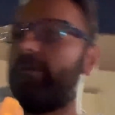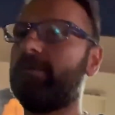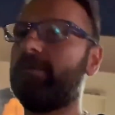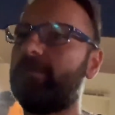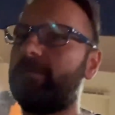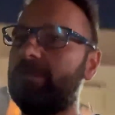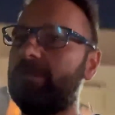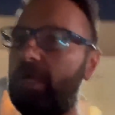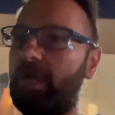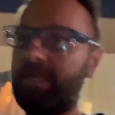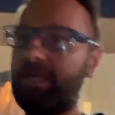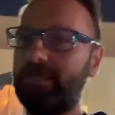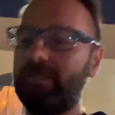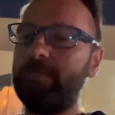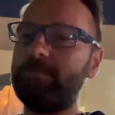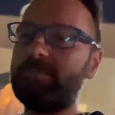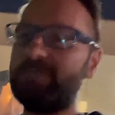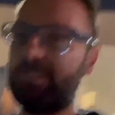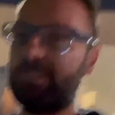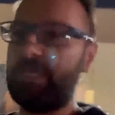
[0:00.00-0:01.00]
The nine
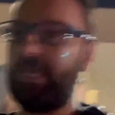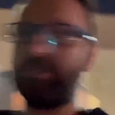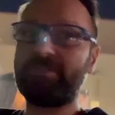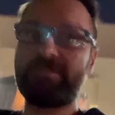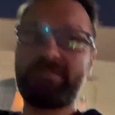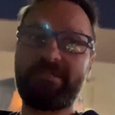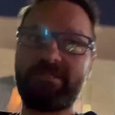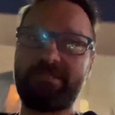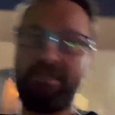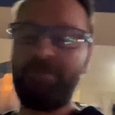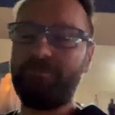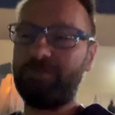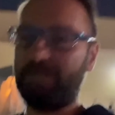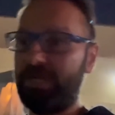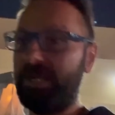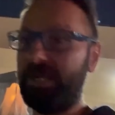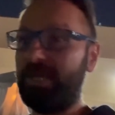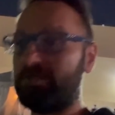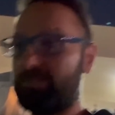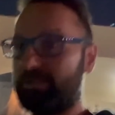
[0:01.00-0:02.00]
limps, he catches a seven, I
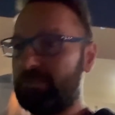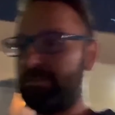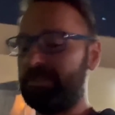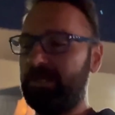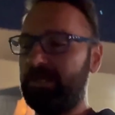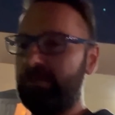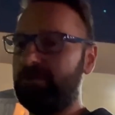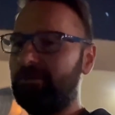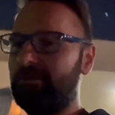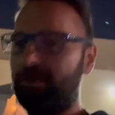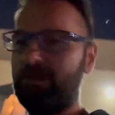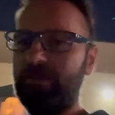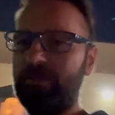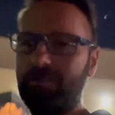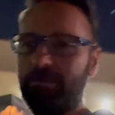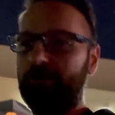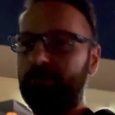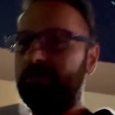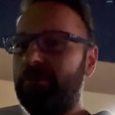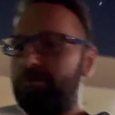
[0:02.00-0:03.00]
catch the ten,
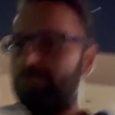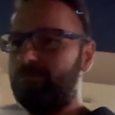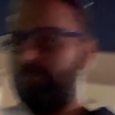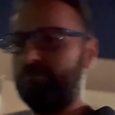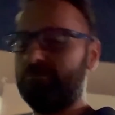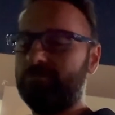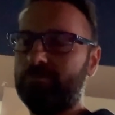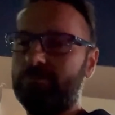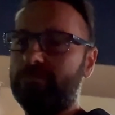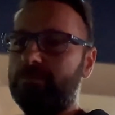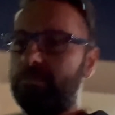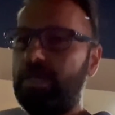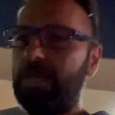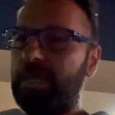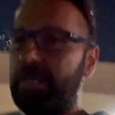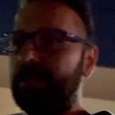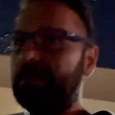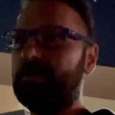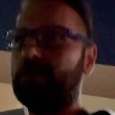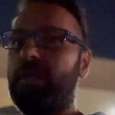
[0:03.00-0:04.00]
and then
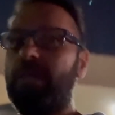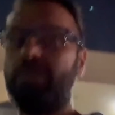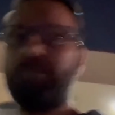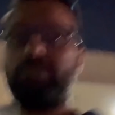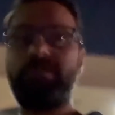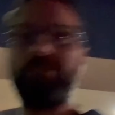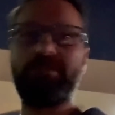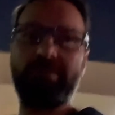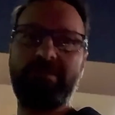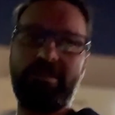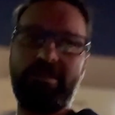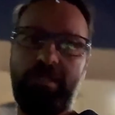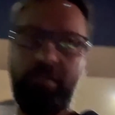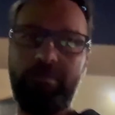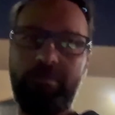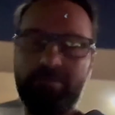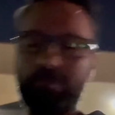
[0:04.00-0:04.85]
Ant catches a ten.